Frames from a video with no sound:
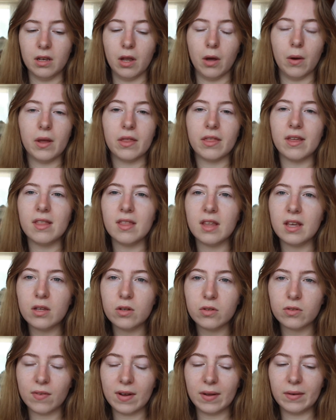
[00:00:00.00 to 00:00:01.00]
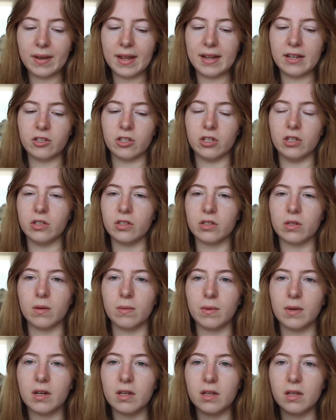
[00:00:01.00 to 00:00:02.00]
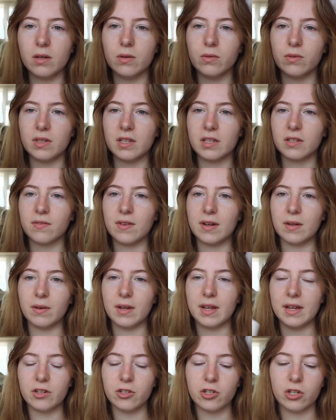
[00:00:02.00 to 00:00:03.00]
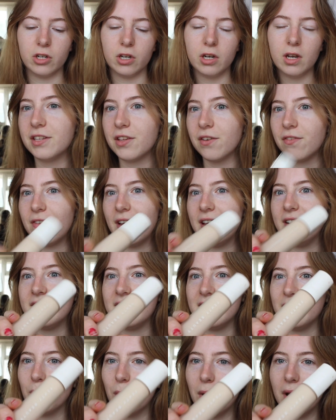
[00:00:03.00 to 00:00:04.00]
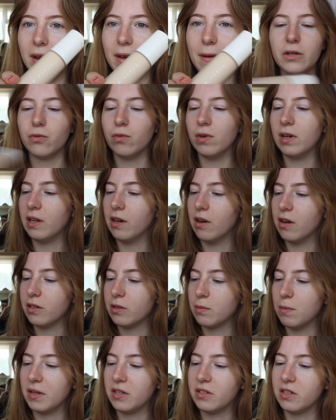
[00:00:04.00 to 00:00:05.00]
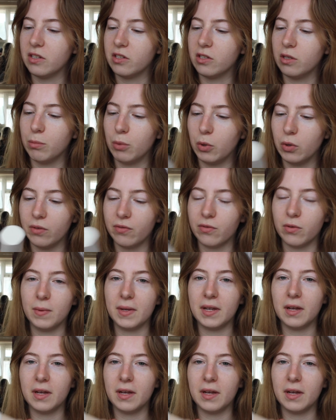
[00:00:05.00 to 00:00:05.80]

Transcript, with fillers: No, I think they use foundation, so I'm going to use this foundation. It's a Fenty one. It's really nice. My sister bought it for